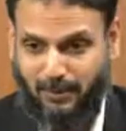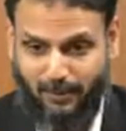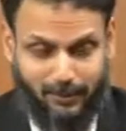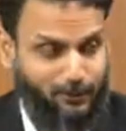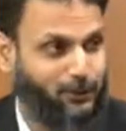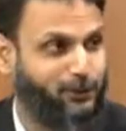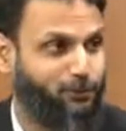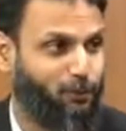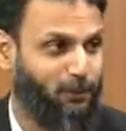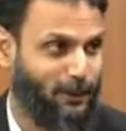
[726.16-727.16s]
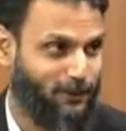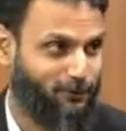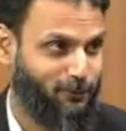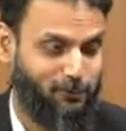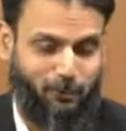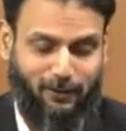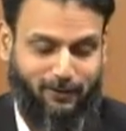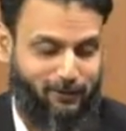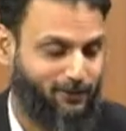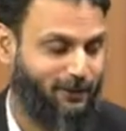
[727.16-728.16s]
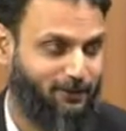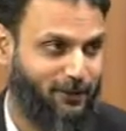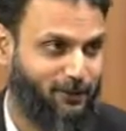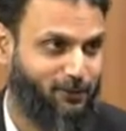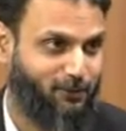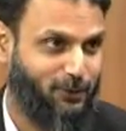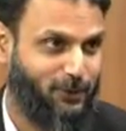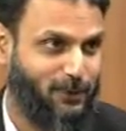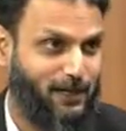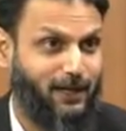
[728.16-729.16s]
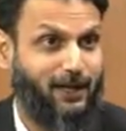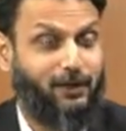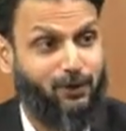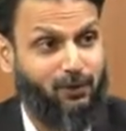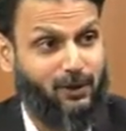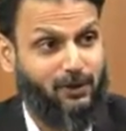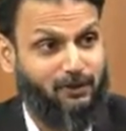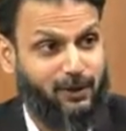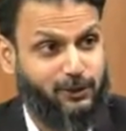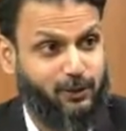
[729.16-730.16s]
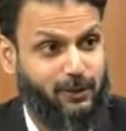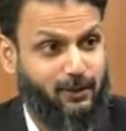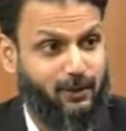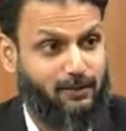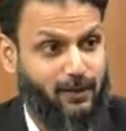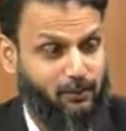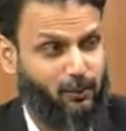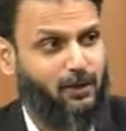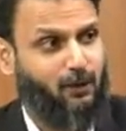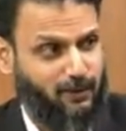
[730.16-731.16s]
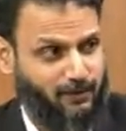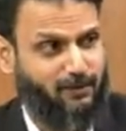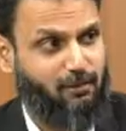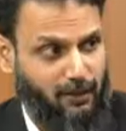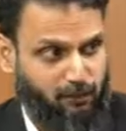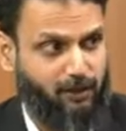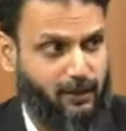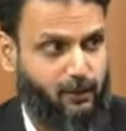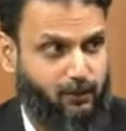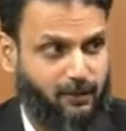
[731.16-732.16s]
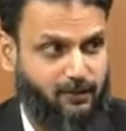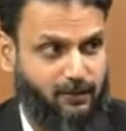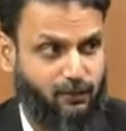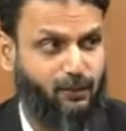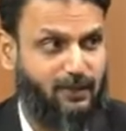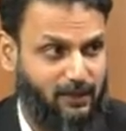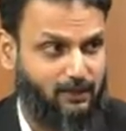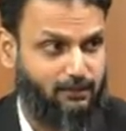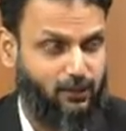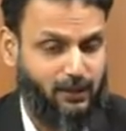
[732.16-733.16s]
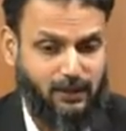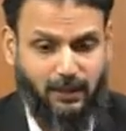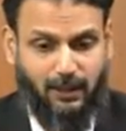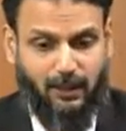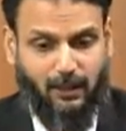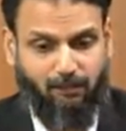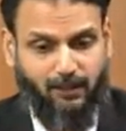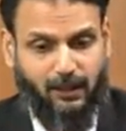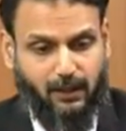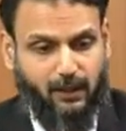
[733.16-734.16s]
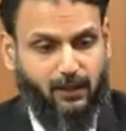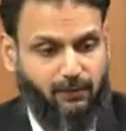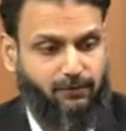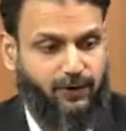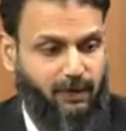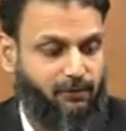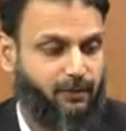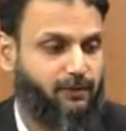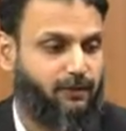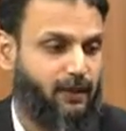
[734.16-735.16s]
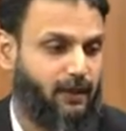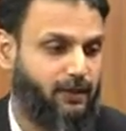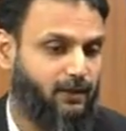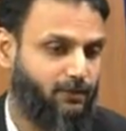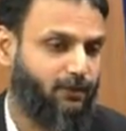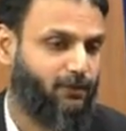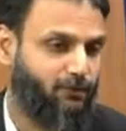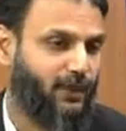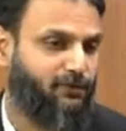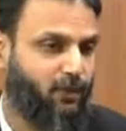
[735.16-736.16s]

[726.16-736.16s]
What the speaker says: then they're going to grow back. So no, that's not an effective one. Another one is actually that, and I'm going to count this as a myth right now because there's no data for it, that this virus doesn't survive